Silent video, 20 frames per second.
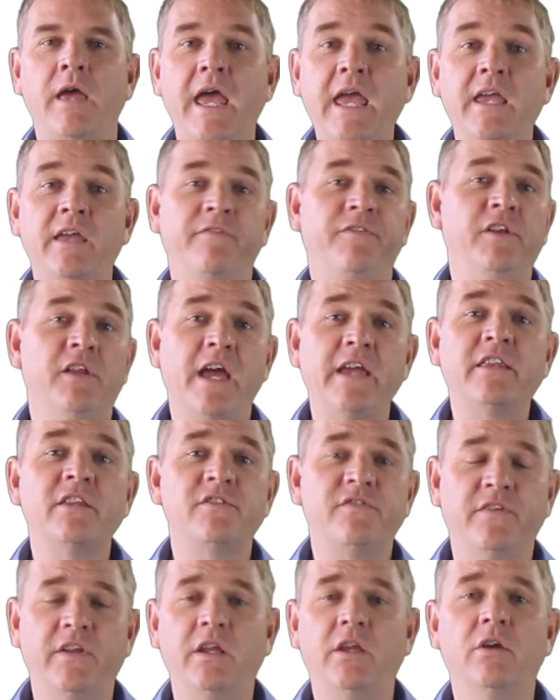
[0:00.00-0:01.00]
Hey, if you like
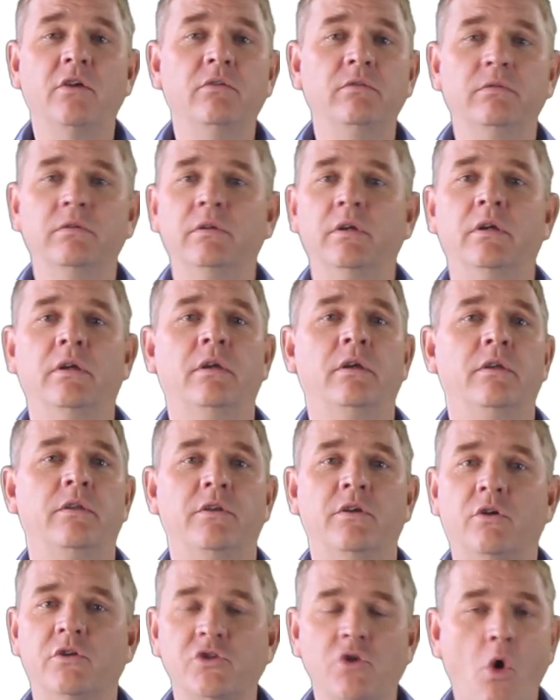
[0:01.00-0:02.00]
this video,
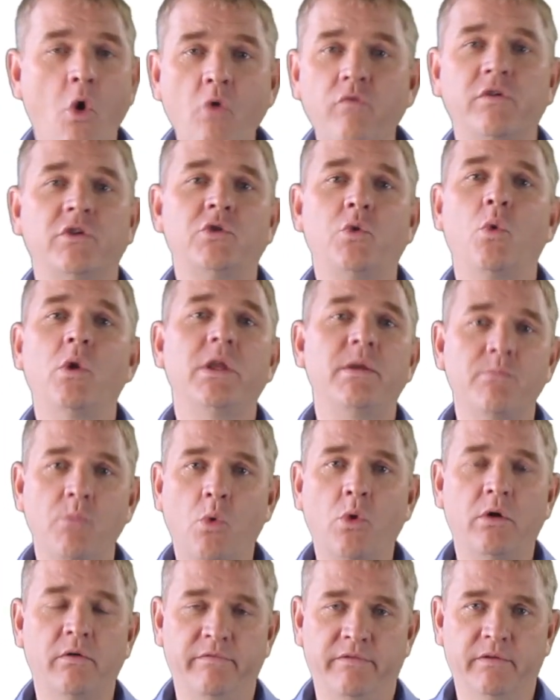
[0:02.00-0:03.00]
there's over 20
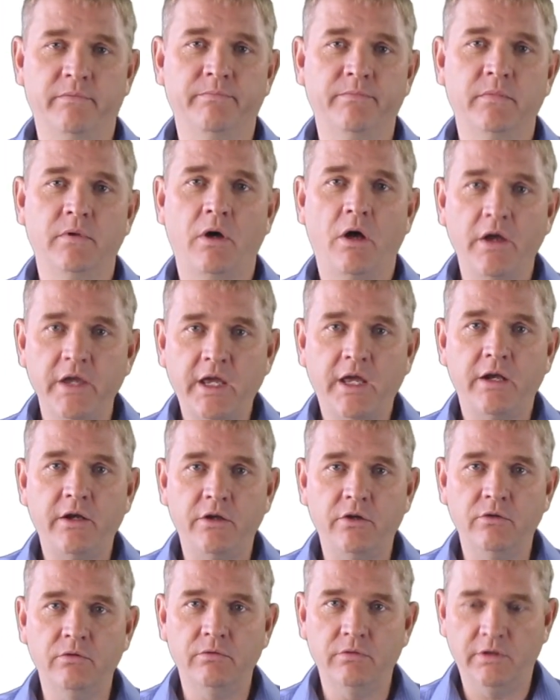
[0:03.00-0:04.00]
more of them. All you got to
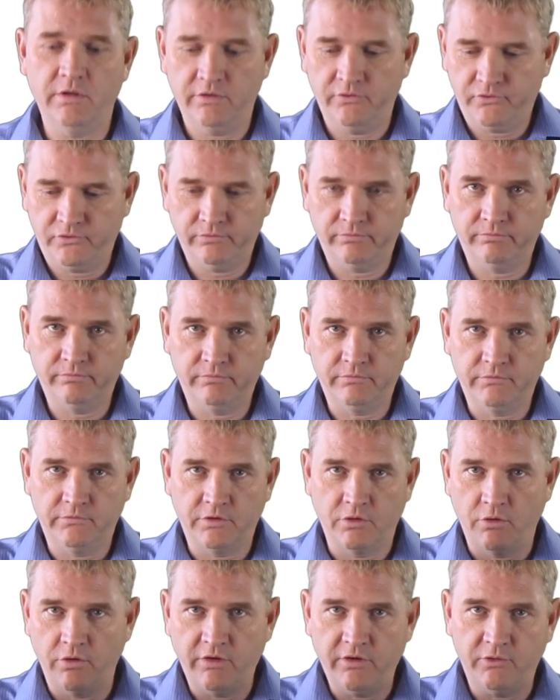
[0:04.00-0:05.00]
do is
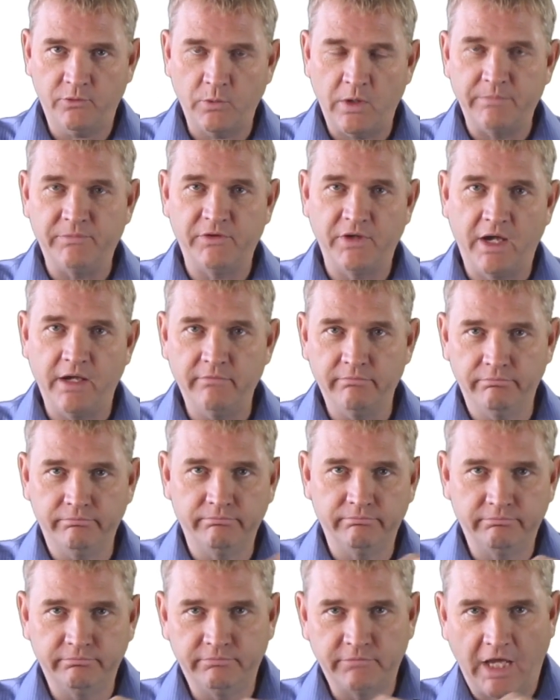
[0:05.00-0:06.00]
go to this website,
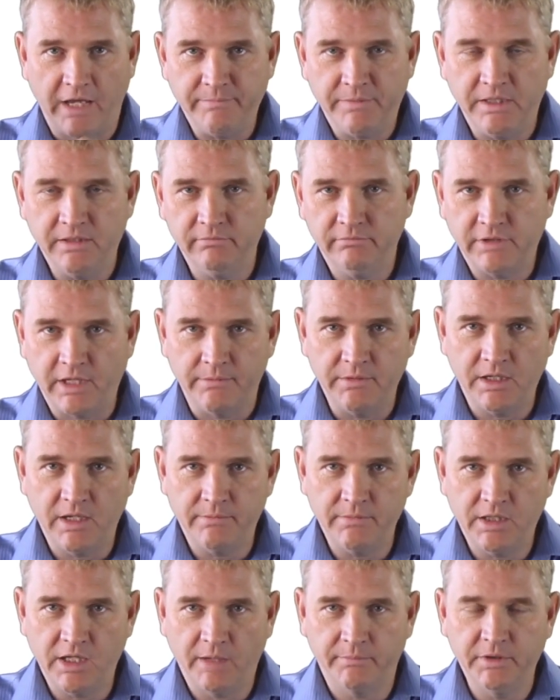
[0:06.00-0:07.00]
type in
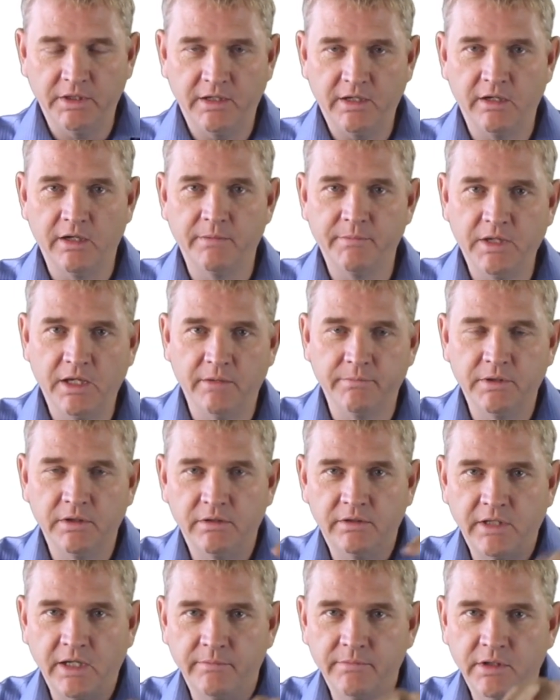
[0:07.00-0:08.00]
www, here, let me help you,
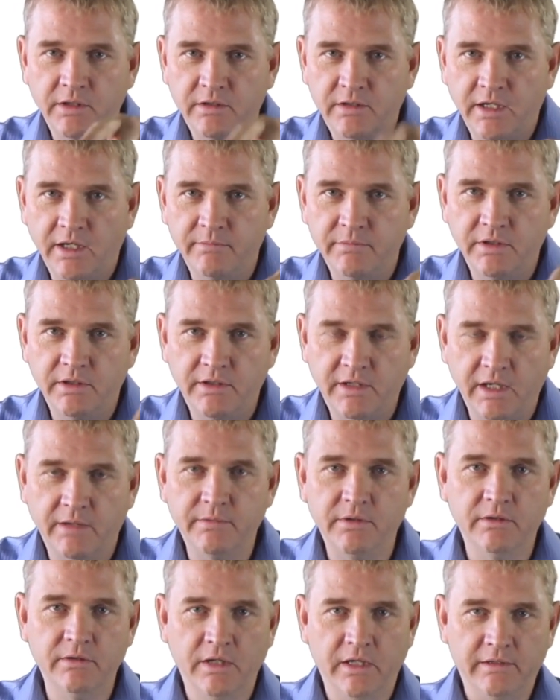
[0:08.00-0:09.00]

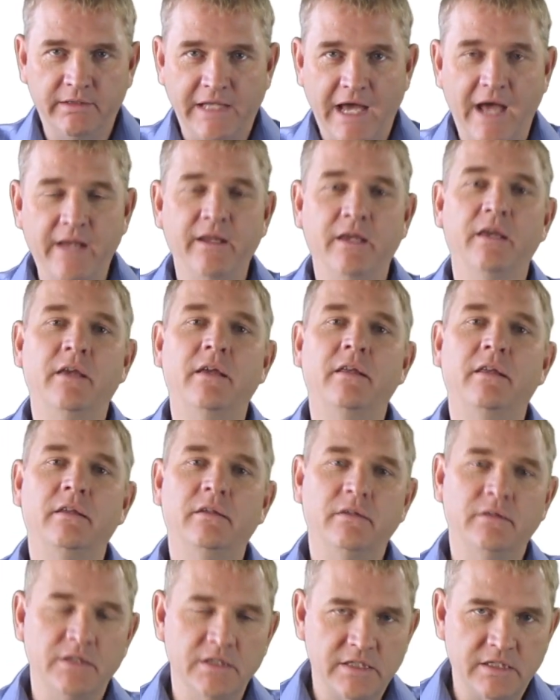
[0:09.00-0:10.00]
www.
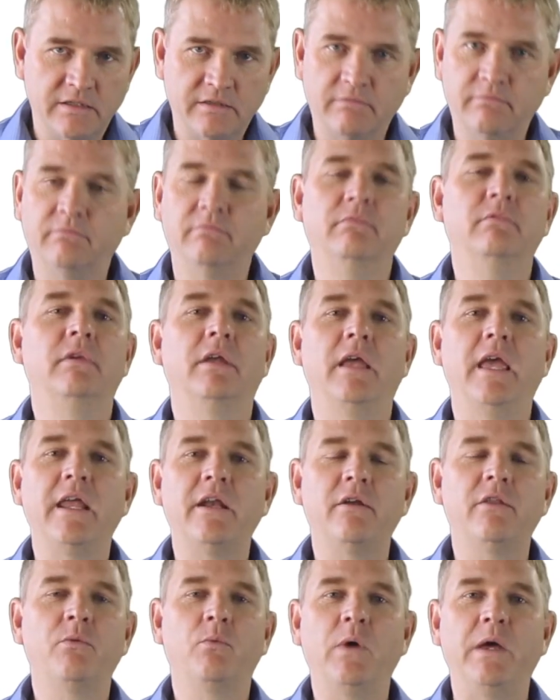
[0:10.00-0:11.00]
Just
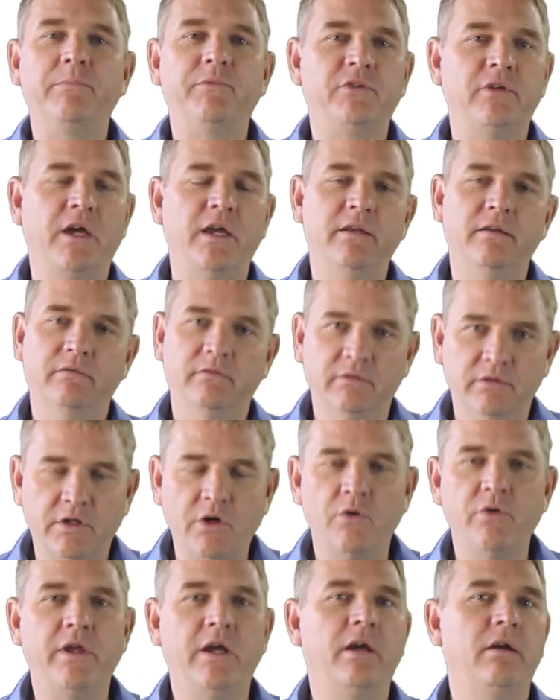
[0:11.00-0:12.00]
enter the website,
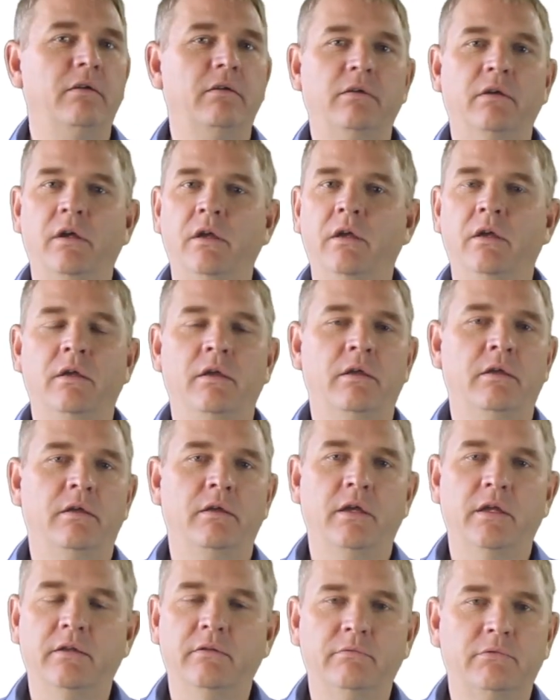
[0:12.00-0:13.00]
go there,
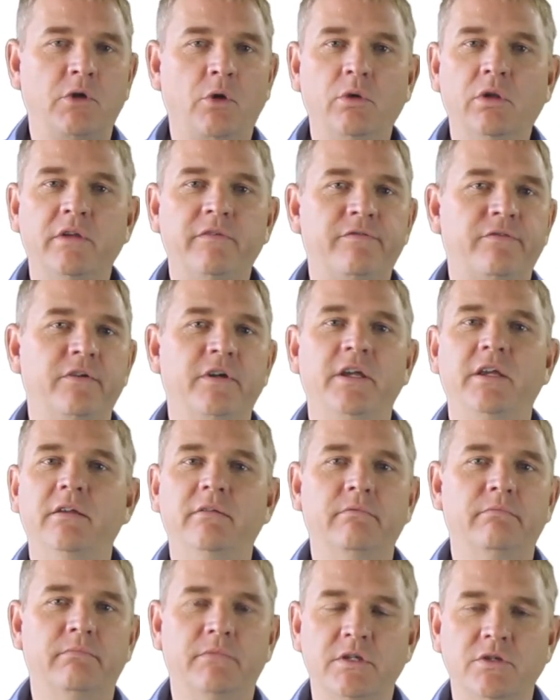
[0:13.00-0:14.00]
totally free,
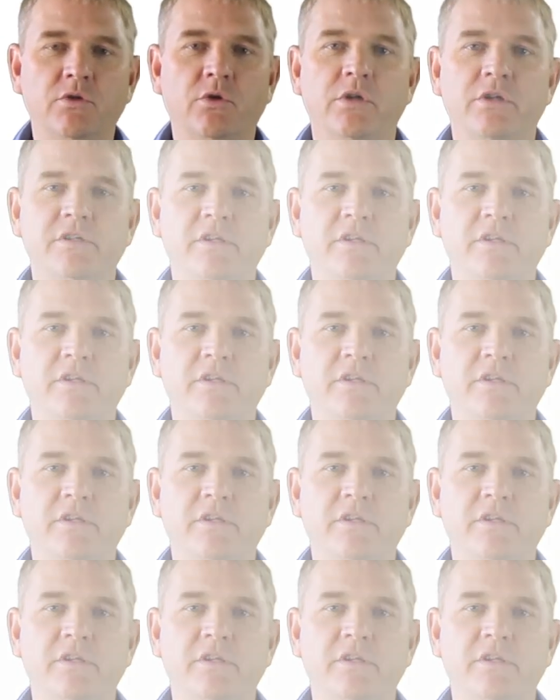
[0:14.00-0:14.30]
enjoy